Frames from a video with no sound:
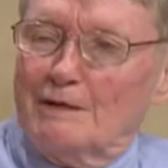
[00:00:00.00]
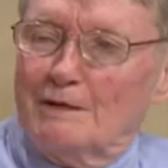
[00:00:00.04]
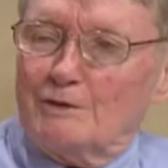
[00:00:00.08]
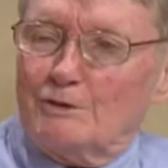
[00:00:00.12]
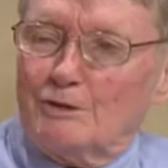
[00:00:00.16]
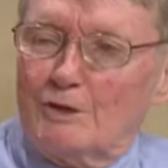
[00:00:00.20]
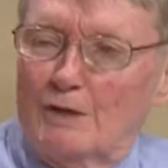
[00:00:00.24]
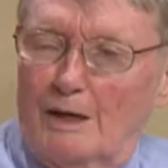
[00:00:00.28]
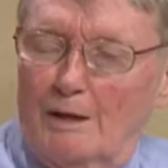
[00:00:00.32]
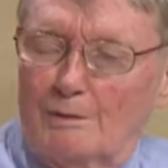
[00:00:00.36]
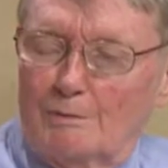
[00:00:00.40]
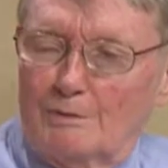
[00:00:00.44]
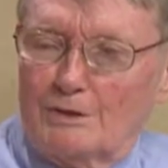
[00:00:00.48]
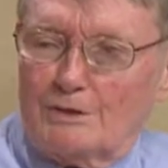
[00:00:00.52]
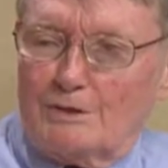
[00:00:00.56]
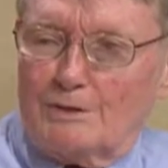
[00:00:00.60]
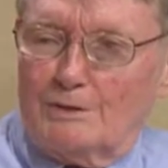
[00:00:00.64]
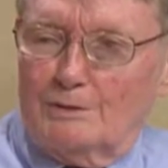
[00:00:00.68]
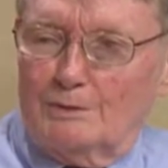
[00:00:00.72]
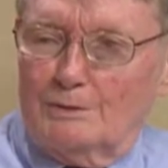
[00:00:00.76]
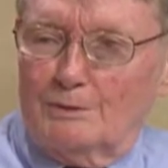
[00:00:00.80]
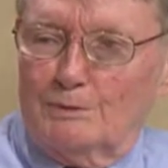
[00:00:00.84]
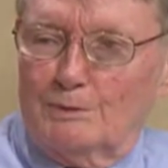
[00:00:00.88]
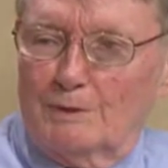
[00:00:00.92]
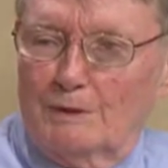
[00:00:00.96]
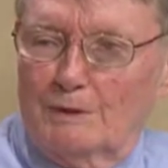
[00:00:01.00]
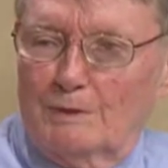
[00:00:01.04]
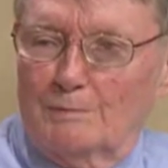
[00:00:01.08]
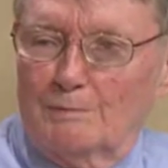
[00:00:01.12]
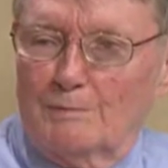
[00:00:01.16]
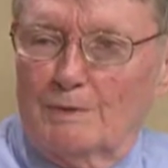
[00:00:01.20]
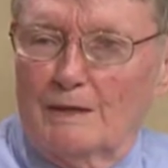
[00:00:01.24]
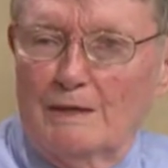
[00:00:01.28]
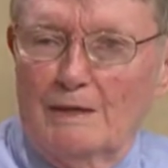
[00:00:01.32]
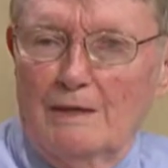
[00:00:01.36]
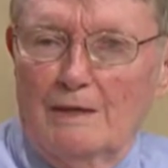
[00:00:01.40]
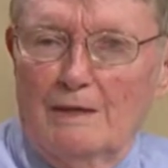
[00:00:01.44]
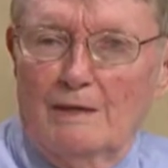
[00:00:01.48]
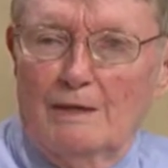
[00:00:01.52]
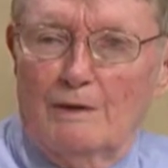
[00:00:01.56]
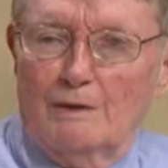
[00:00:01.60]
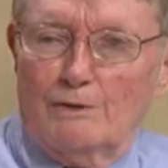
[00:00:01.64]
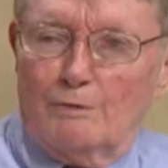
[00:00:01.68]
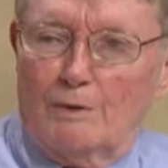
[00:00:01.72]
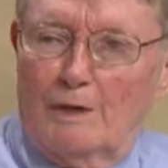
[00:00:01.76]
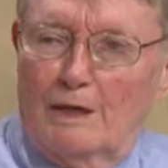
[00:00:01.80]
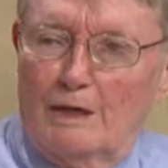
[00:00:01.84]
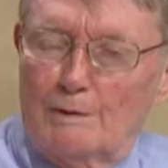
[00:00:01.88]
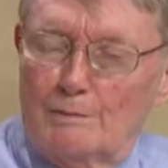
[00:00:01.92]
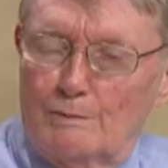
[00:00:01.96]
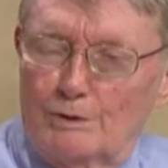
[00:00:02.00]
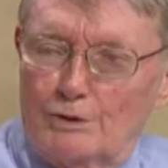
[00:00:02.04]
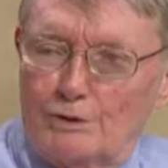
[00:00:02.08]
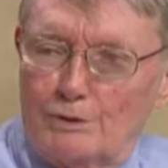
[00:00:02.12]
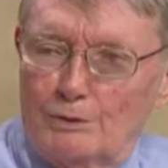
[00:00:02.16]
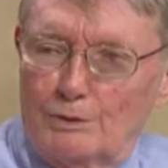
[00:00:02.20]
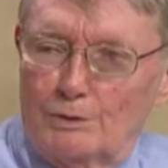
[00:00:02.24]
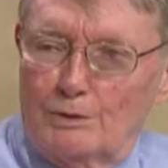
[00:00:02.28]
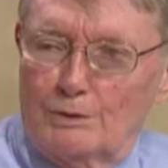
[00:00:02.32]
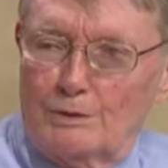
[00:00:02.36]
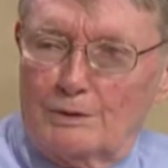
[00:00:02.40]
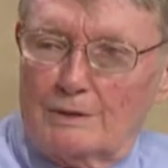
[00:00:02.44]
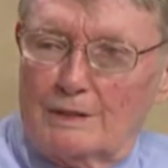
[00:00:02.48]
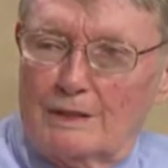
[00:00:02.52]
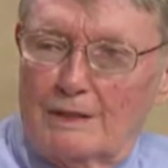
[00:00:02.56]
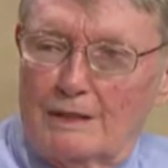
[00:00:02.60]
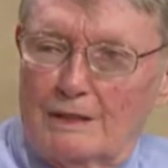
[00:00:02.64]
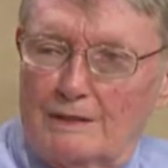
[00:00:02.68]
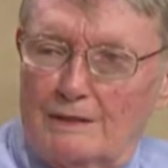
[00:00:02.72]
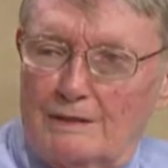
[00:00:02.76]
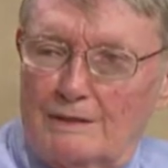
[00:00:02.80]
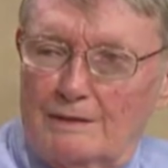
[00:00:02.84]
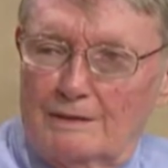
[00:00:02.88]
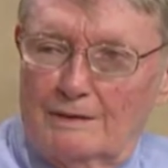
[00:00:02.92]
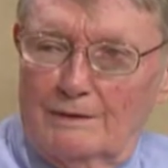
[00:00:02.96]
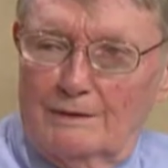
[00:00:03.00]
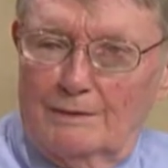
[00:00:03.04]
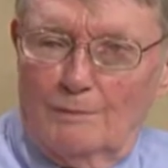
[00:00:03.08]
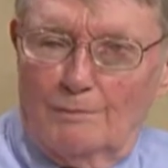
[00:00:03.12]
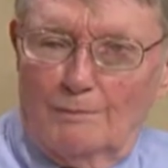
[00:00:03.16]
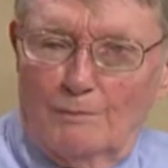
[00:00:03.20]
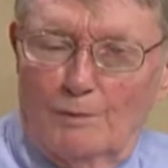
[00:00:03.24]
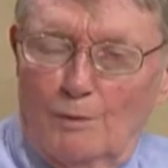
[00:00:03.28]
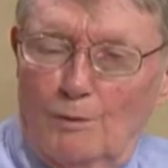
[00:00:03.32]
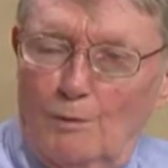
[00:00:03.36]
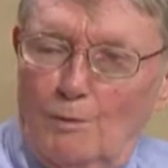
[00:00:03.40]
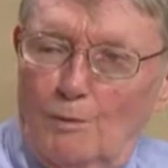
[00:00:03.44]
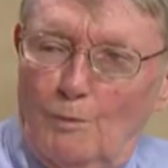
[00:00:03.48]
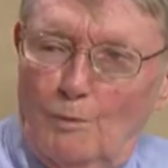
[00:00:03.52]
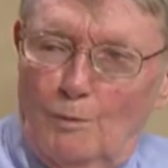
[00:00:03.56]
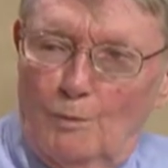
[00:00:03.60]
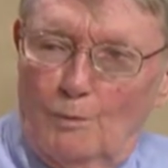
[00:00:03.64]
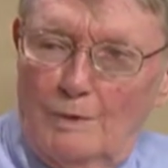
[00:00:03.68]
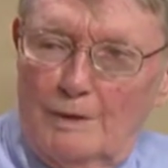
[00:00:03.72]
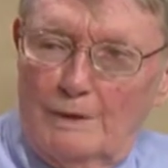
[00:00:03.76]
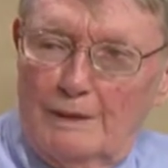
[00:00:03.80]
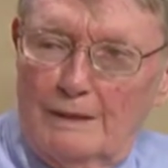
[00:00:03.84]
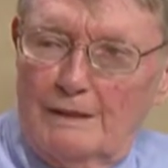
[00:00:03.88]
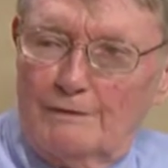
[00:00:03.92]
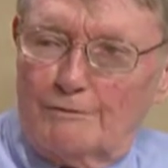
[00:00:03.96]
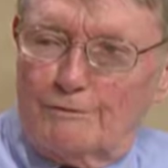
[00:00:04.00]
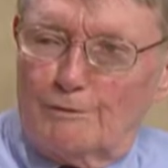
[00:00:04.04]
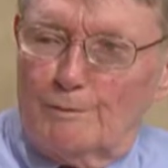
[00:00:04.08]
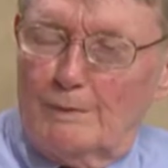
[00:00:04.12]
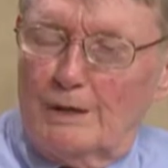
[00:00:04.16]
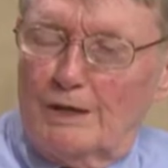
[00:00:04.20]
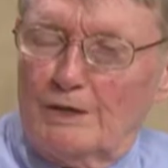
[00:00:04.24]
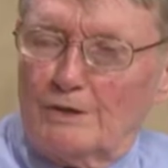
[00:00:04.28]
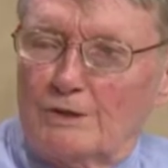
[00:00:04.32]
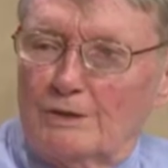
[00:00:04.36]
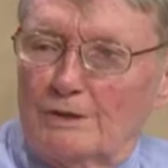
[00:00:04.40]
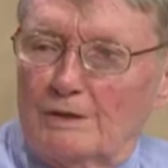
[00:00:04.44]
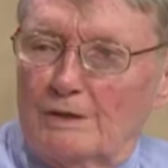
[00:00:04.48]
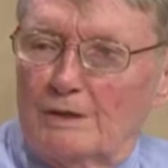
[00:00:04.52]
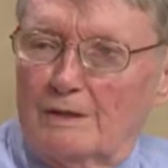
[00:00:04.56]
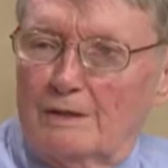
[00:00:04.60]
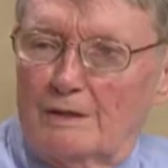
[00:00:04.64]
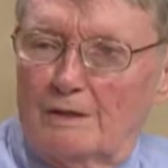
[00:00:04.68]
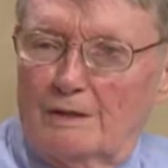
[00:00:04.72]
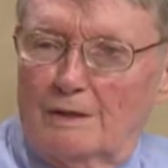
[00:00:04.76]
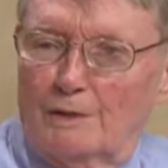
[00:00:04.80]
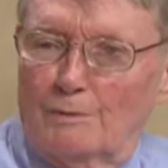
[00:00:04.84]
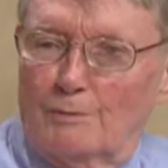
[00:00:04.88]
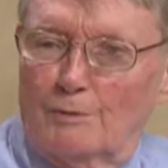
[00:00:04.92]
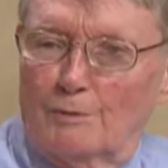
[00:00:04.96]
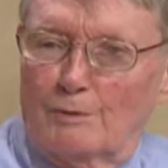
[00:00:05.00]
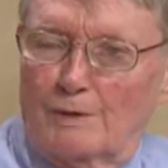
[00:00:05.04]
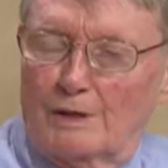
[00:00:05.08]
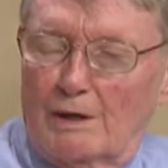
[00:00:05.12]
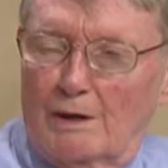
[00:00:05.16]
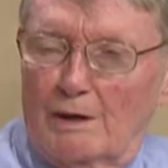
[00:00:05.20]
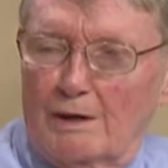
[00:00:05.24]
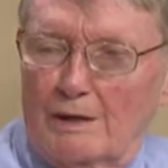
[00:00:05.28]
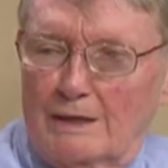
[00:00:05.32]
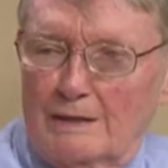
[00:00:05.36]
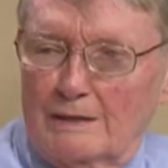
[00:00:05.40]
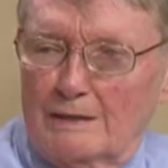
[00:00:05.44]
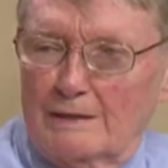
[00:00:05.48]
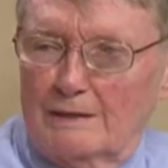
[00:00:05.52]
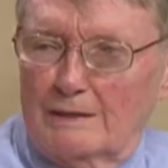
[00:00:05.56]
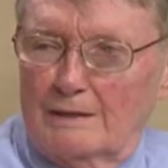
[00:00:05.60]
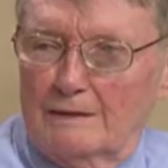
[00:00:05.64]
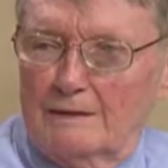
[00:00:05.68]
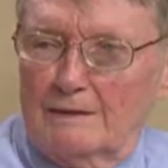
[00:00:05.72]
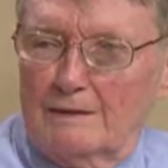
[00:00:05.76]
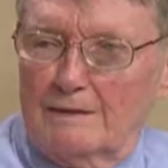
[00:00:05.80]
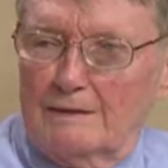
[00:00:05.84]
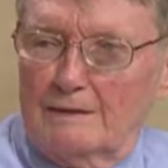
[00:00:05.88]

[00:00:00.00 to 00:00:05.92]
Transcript: Their job is to um, try to be sure that um, information uh, regarding the,